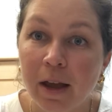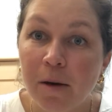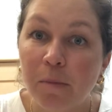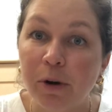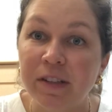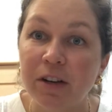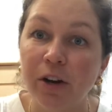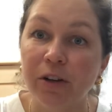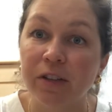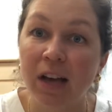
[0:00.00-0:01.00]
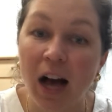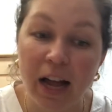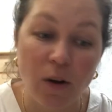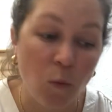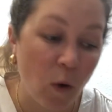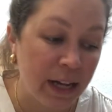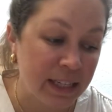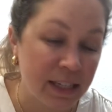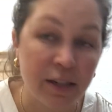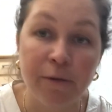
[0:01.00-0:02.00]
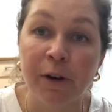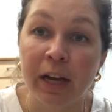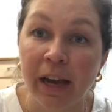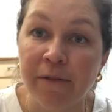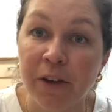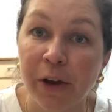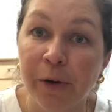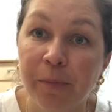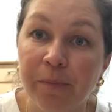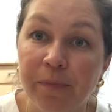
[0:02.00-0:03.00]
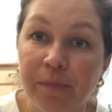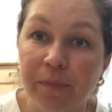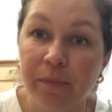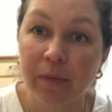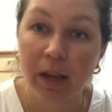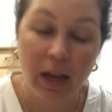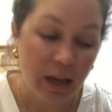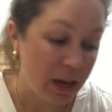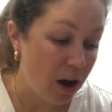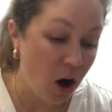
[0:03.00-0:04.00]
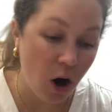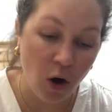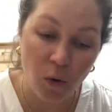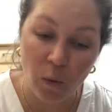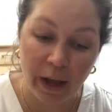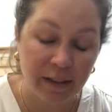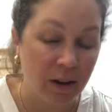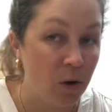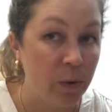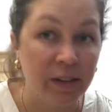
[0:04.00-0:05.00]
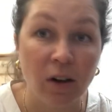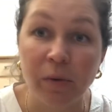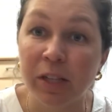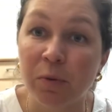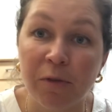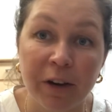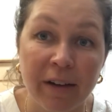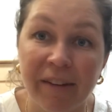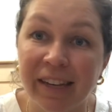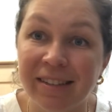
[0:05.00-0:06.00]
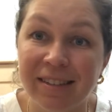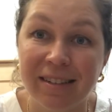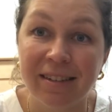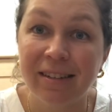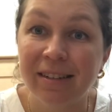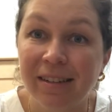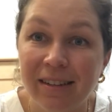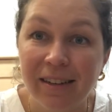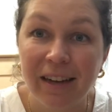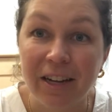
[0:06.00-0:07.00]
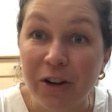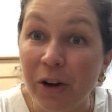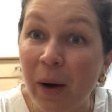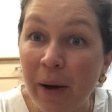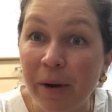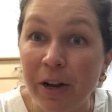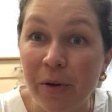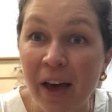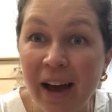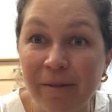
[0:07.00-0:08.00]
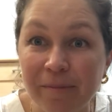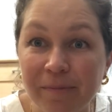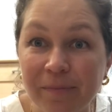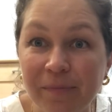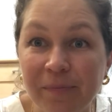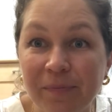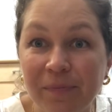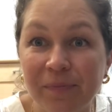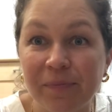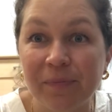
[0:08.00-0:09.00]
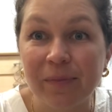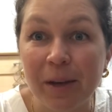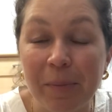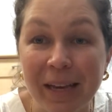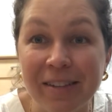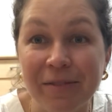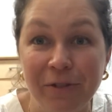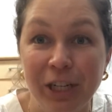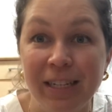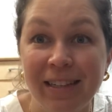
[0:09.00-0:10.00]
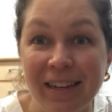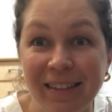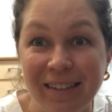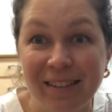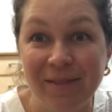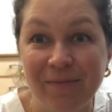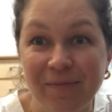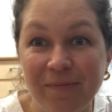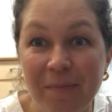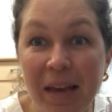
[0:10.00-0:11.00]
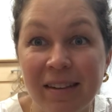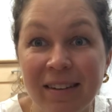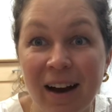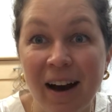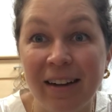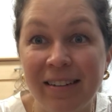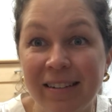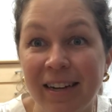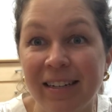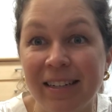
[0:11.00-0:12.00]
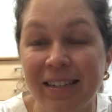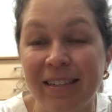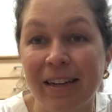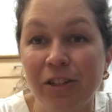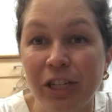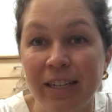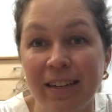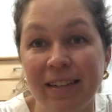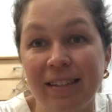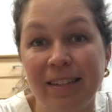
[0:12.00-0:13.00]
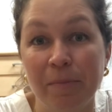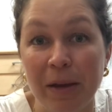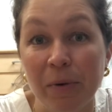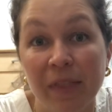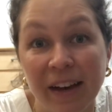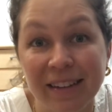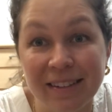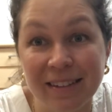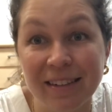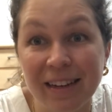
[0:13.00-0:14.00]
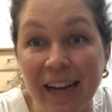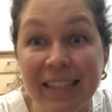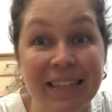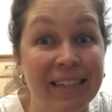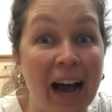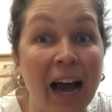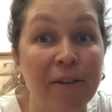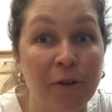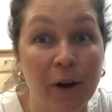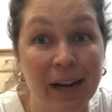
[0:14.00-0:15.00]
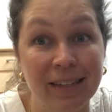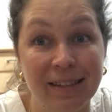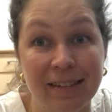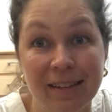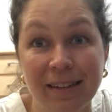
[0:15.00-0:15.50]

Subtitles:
Boys and girls, God wants to forgive you. He always, always, always will forgive us. And you know how I know that? Because of Jesus. Because God sent his son Jesus to be with us and to die for us.